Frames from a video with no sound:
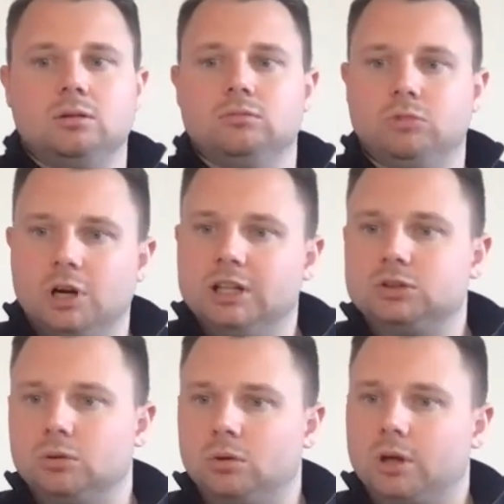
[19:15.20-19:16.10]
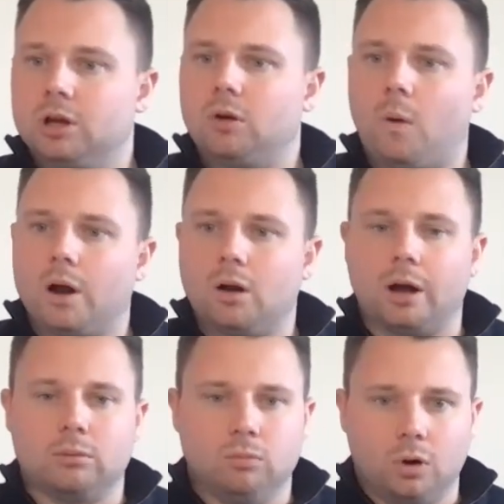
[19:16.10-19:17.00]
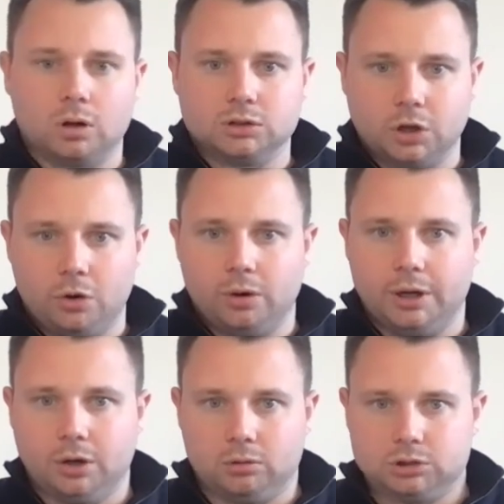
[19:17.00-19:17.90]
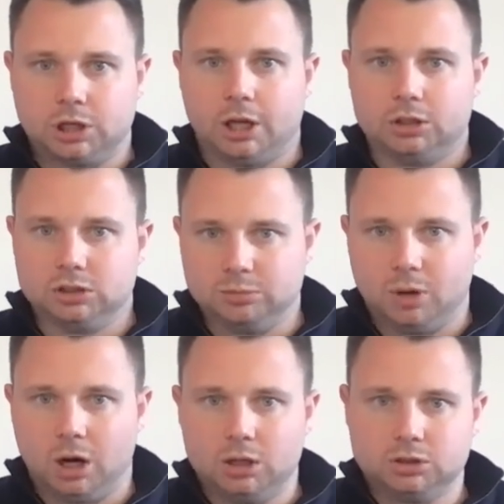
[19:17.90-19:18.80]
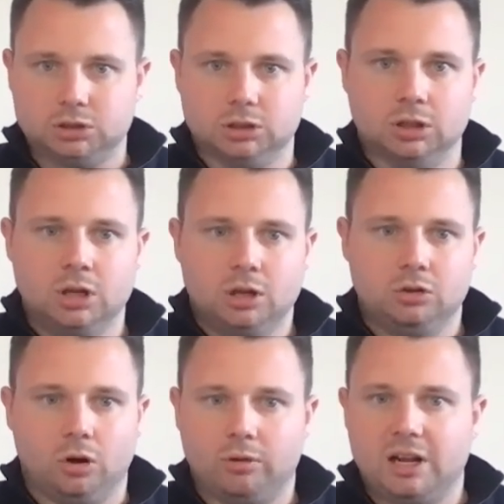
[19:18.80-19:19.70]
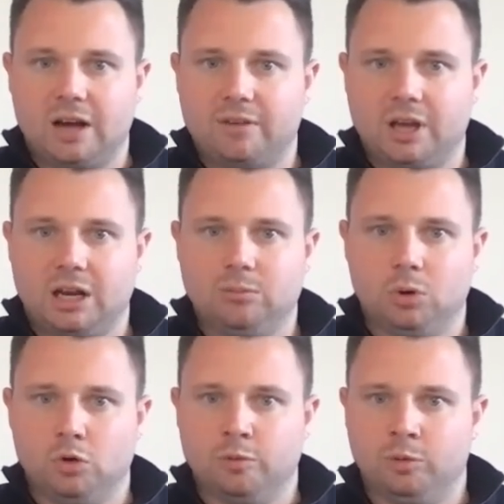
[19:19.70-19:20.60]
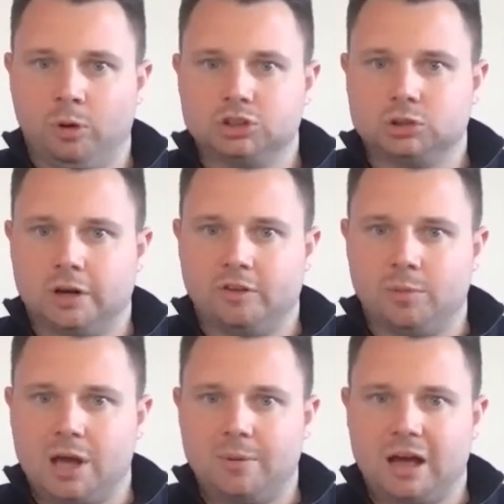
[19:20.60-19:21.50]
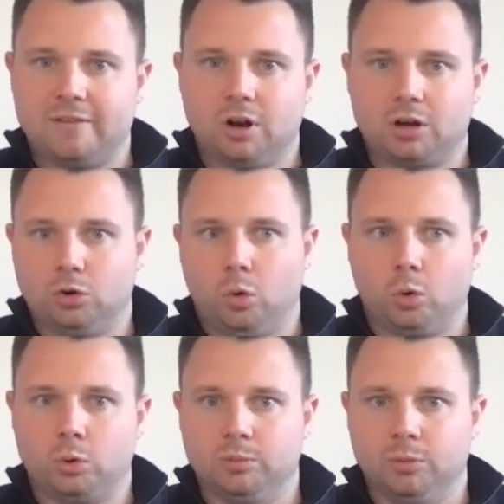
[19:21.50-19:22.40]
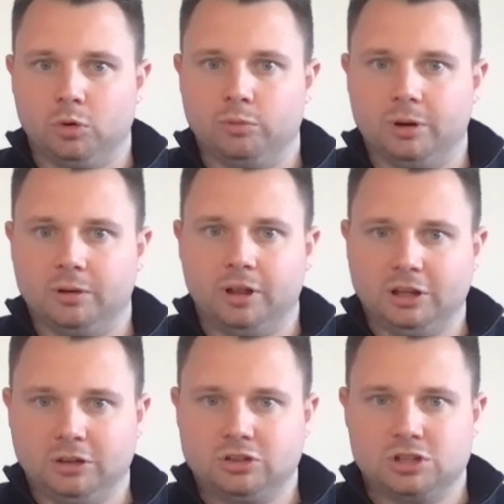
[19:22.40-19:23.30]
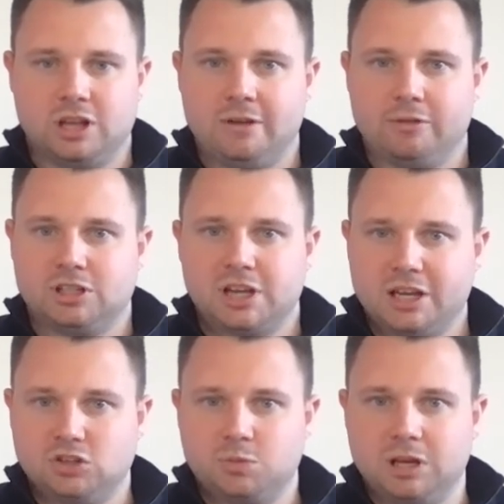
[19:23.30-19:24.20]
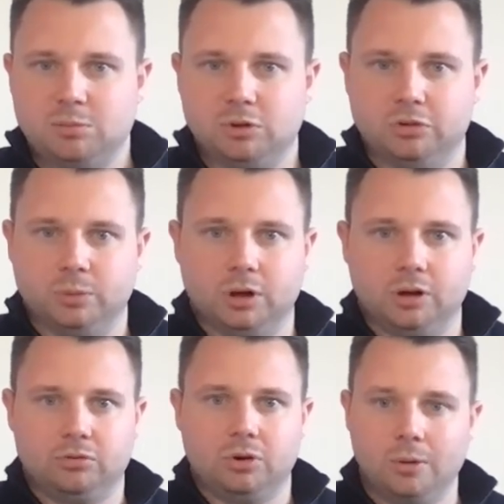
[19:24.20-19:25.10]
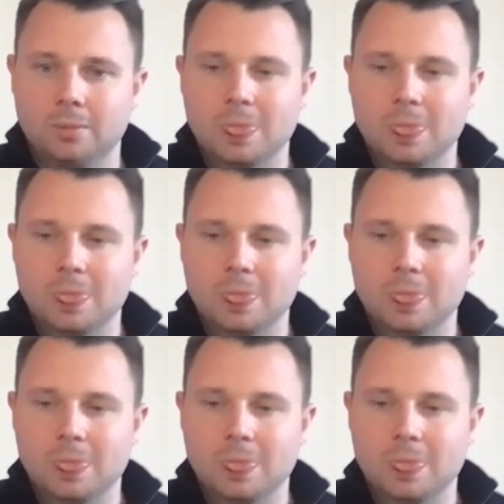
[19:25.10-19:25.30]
really talking quite like monotone, not changing much and not really having any movement whatsoever, maybe having like an awkward movement that just irritates people as we go through,